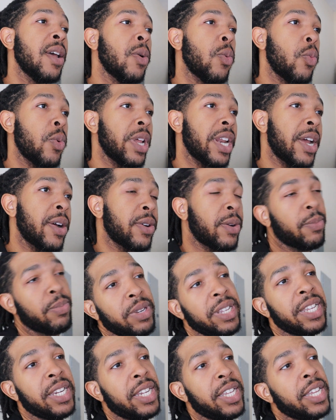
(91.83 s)
went out
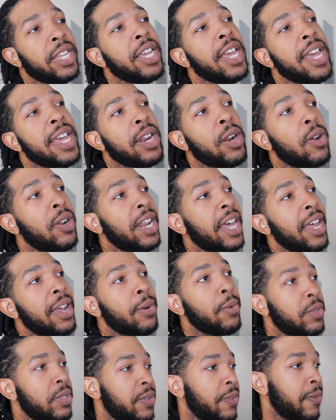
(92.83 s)
completely and all I
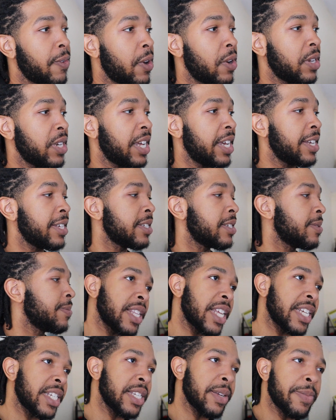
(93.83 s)
had was the fog lights.
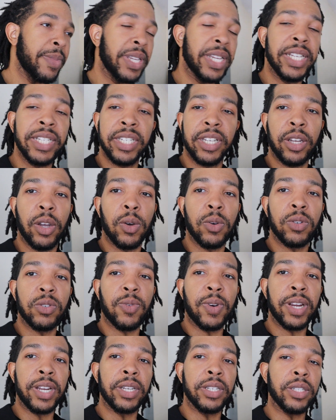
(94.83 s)
They sent me these decoders
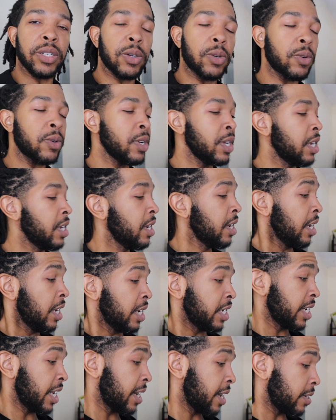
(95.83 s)
right here, so
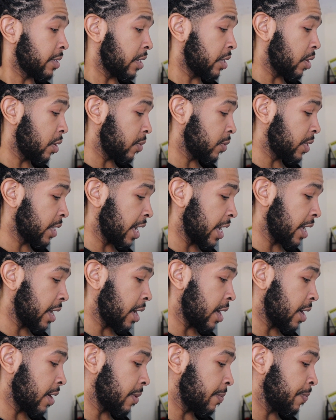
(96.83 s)
shout out to
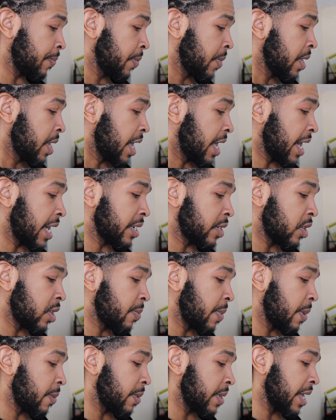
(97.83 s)
Novsight. And I told
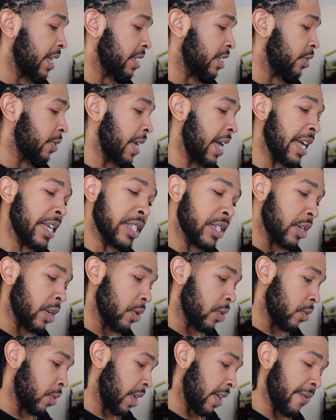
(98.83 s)
them I will let you guys
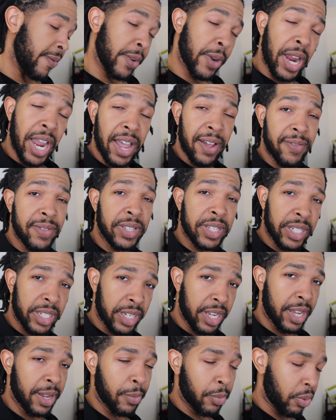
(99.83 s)
know if you're having the
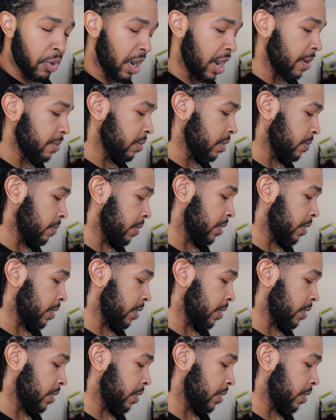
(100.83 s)
same problem,